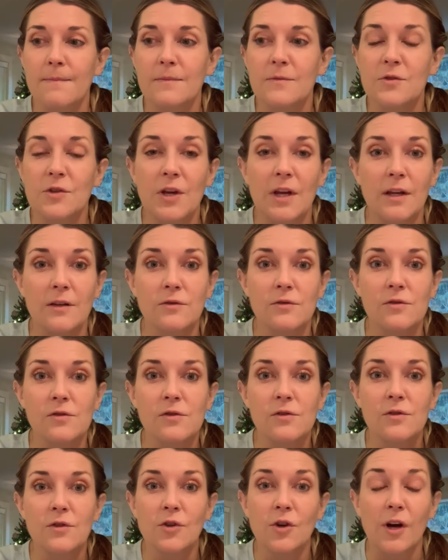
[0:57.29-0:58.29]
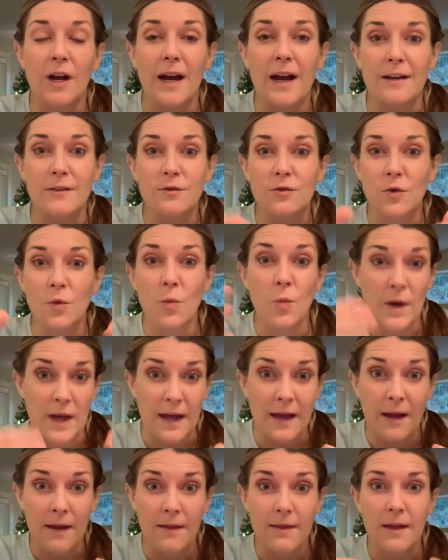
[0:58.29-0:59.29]
change your actual
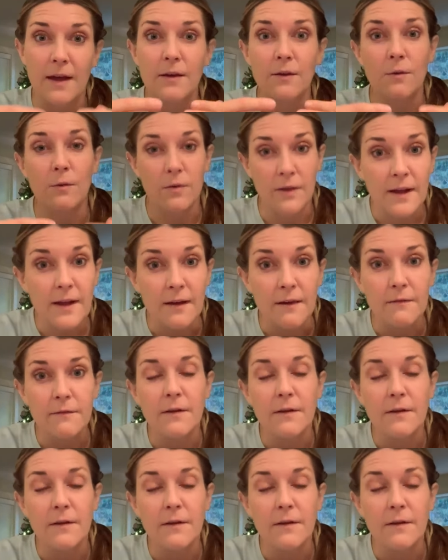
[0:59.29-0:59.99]
way that you live